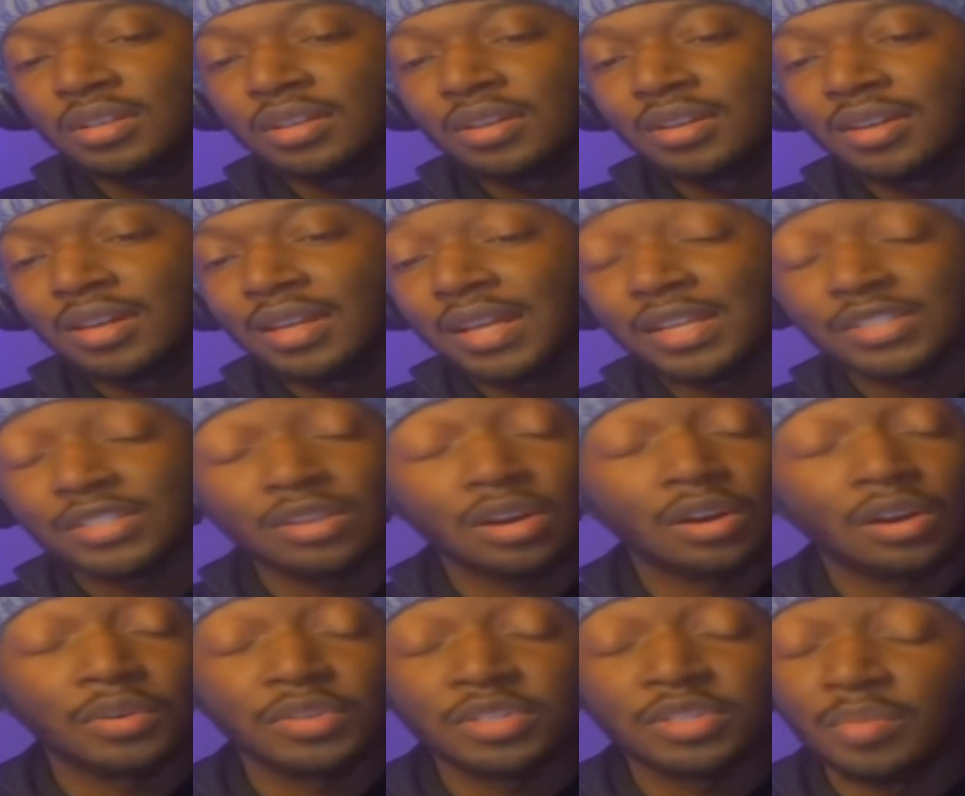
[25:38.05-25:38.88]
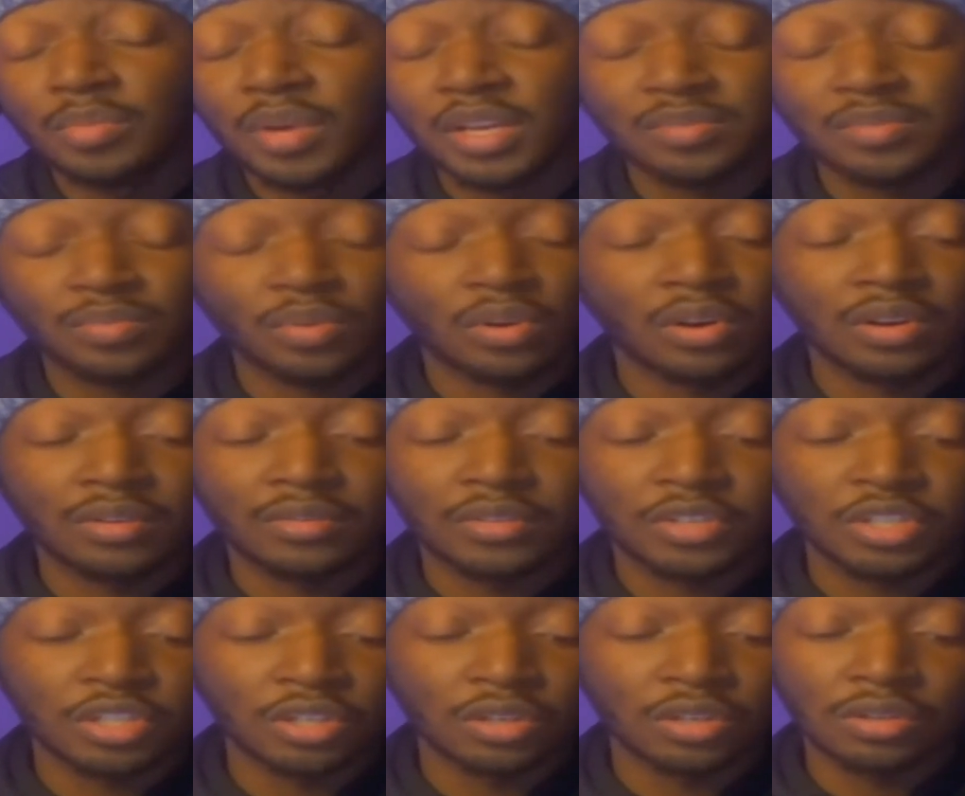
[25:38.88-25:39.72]
And that's always the best part of a
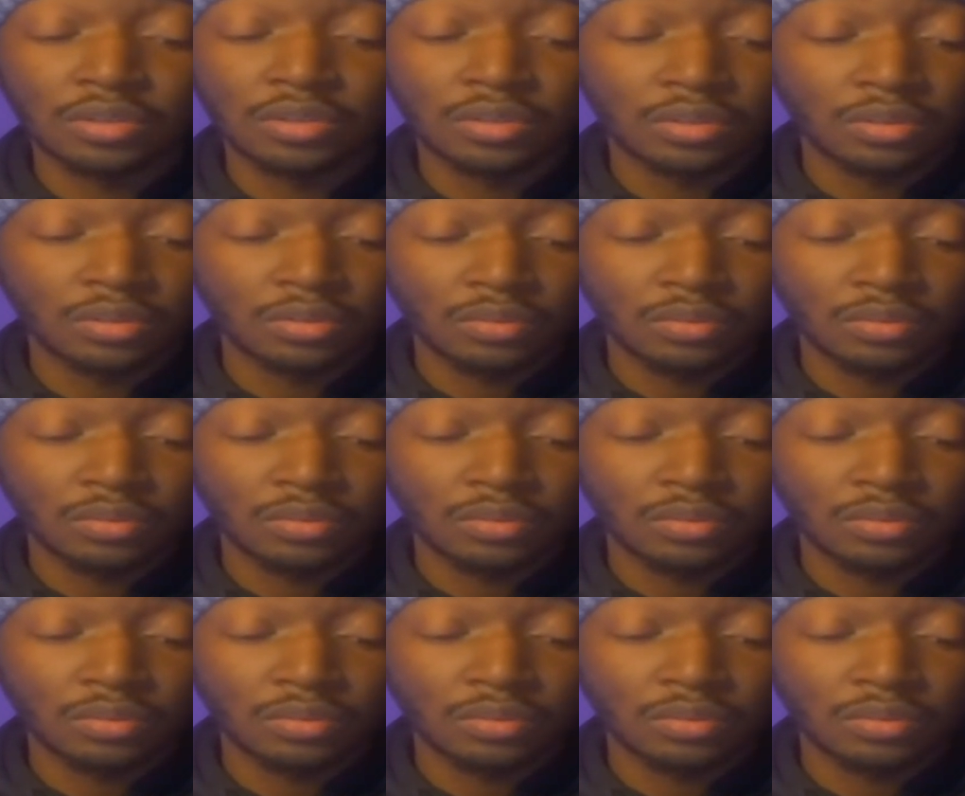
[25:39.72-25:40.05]
show,